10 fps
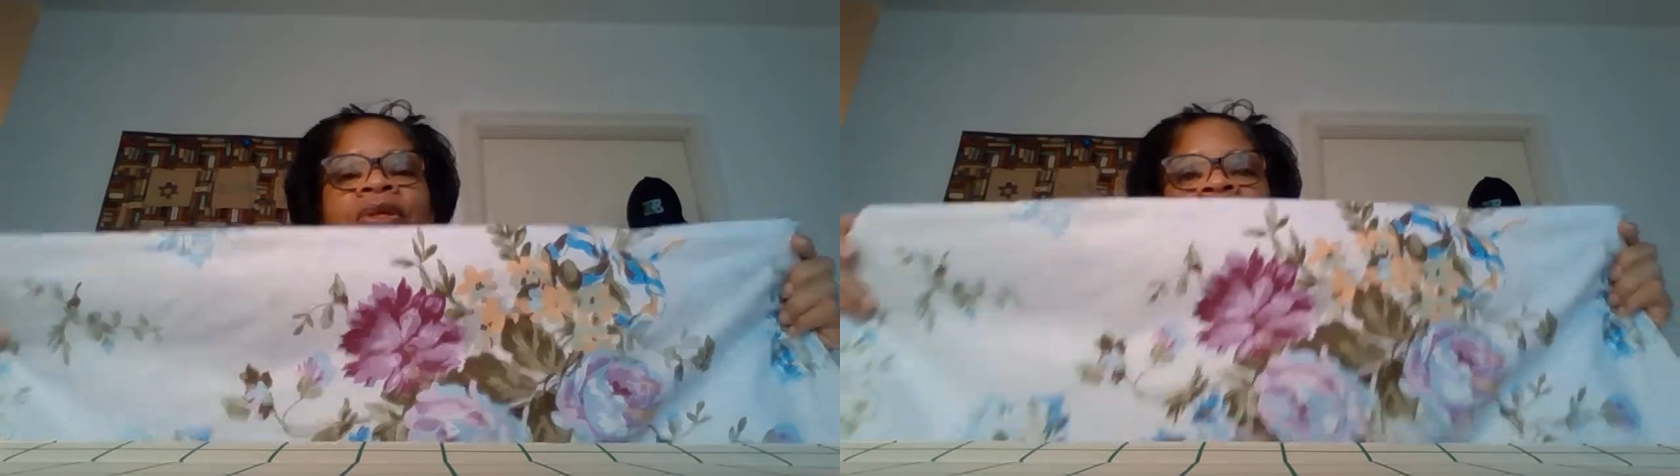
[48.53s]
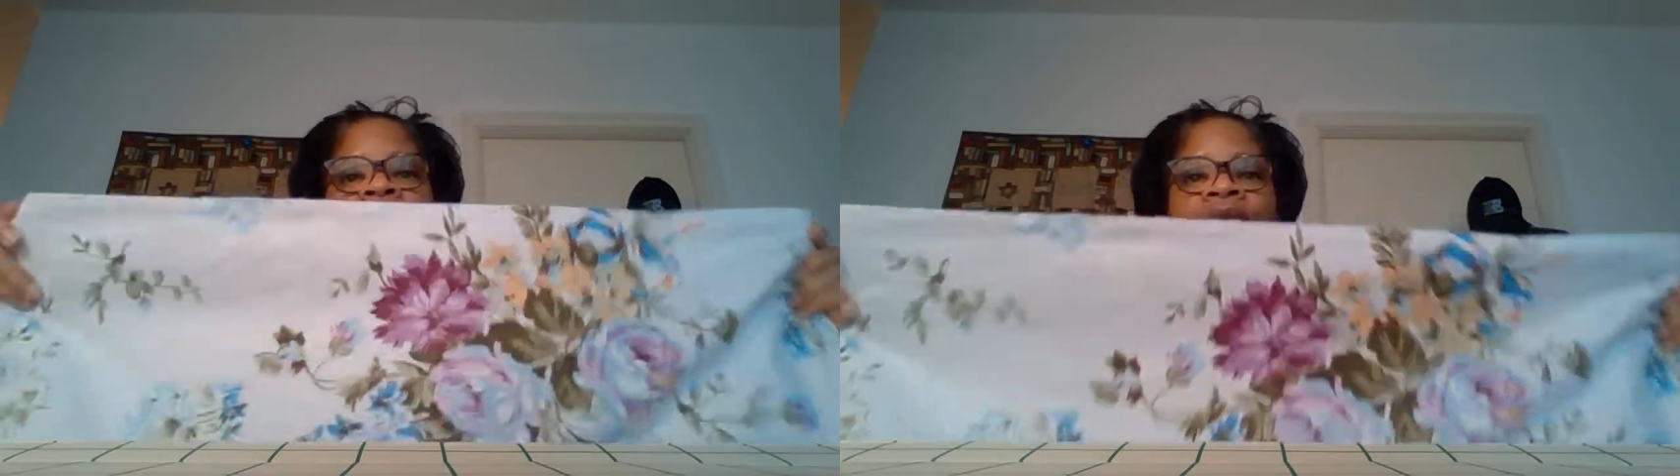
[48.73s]

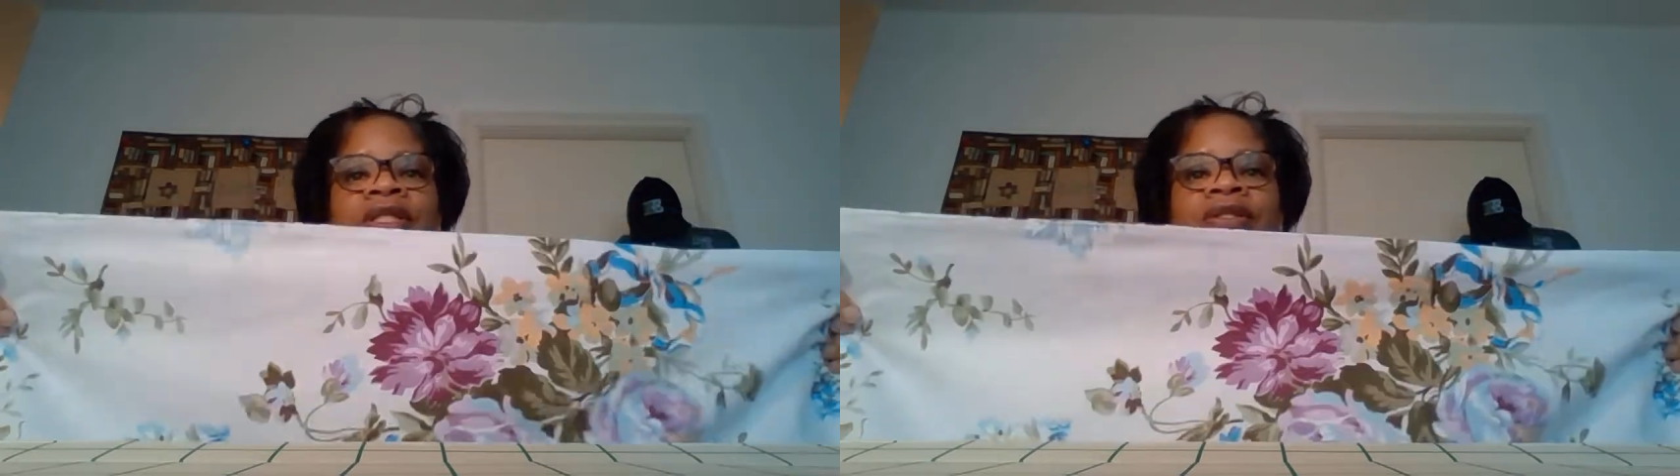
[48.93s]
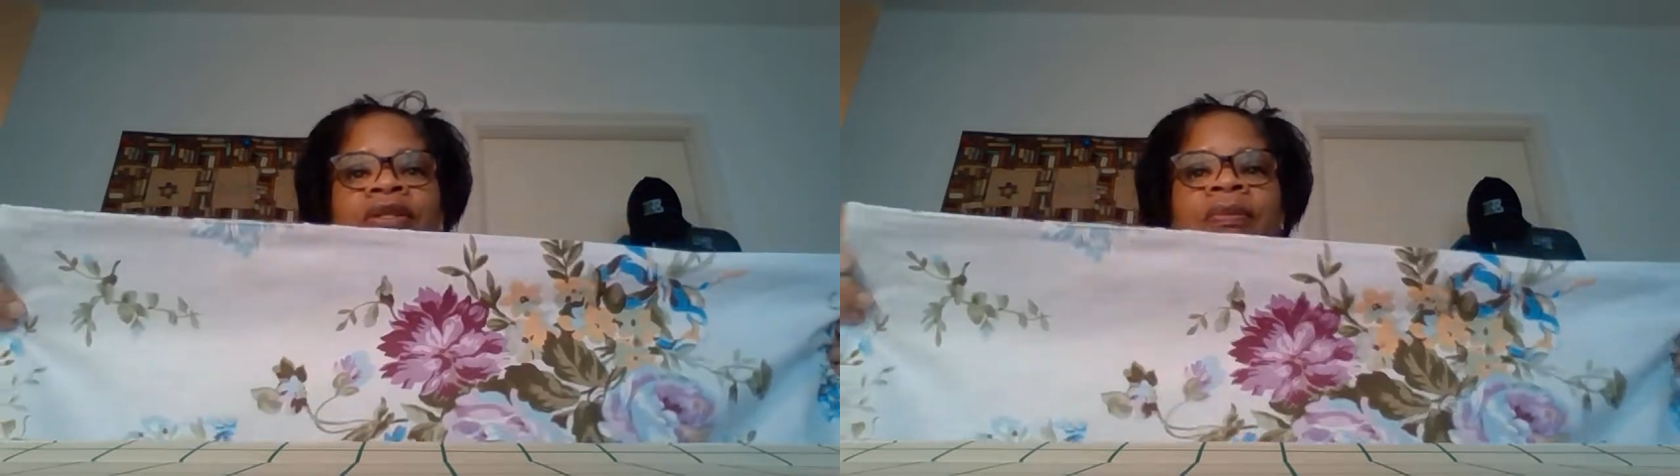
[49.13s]
there are two
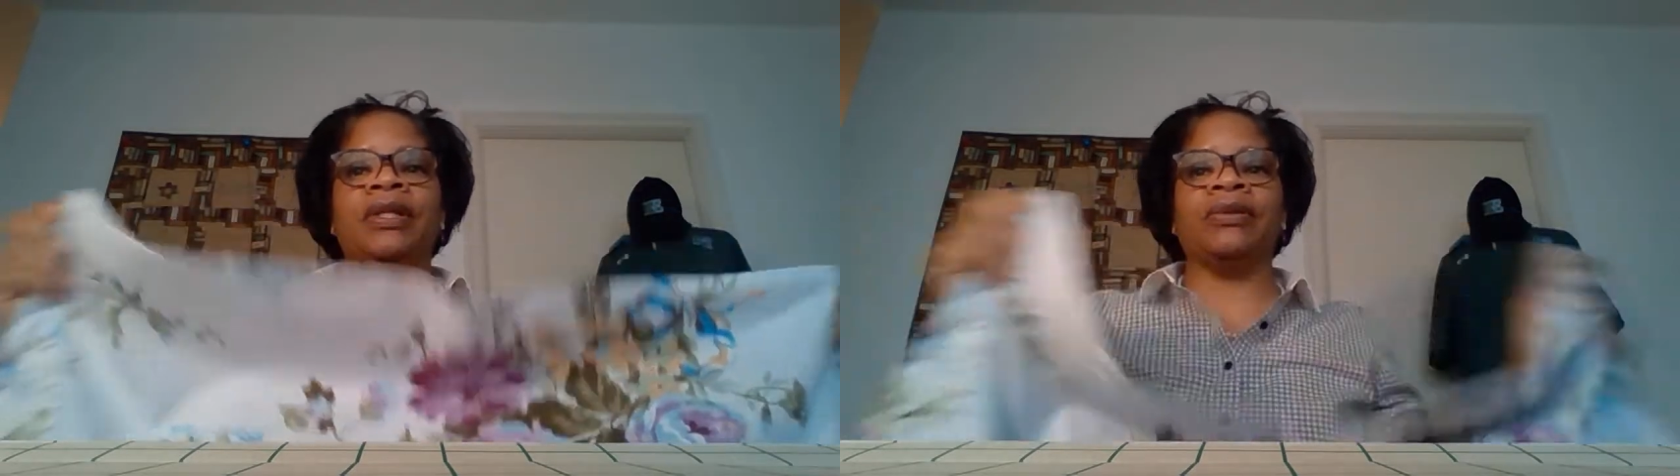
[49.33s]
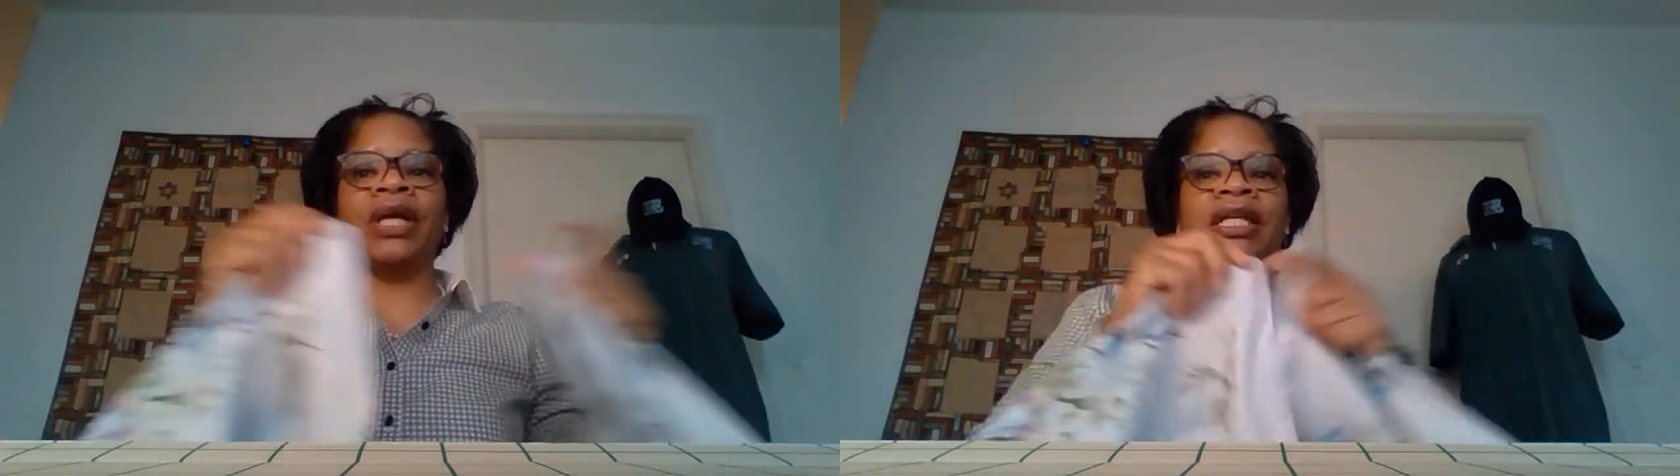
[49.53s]
ends to the
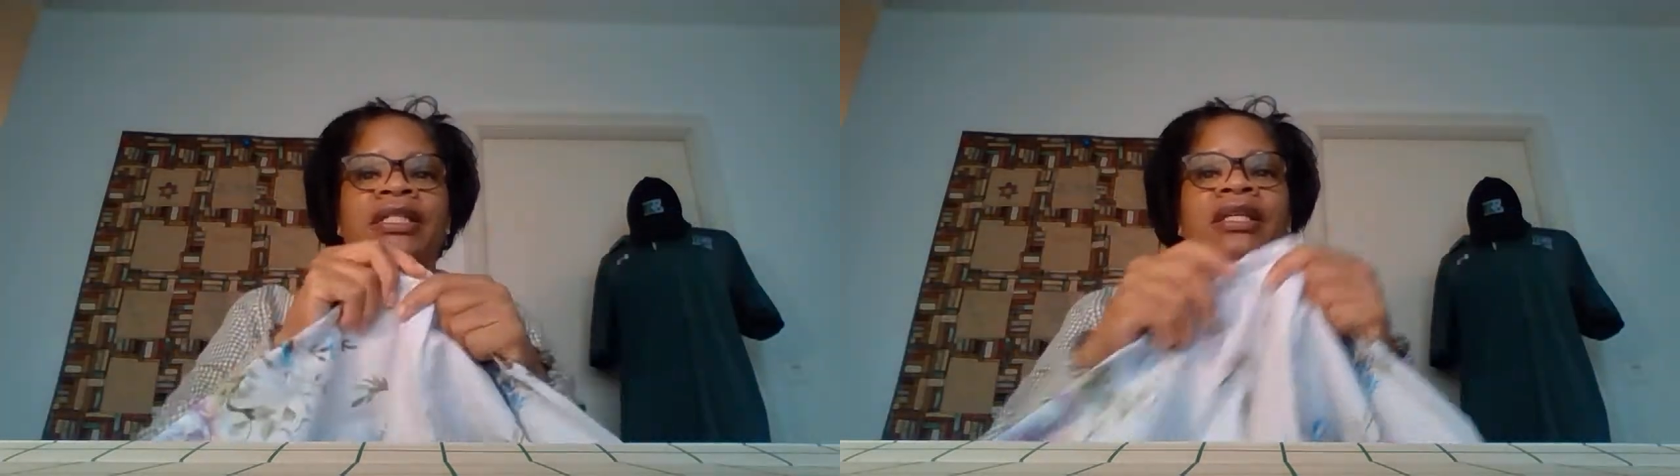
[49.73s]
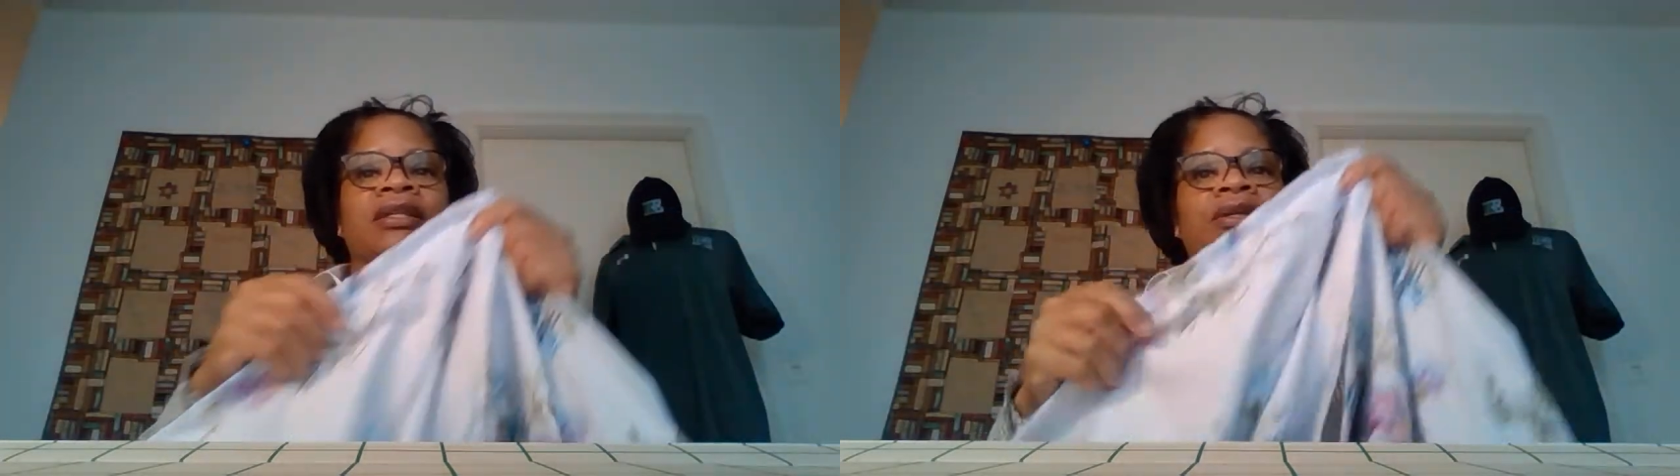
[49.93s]
pillowcase.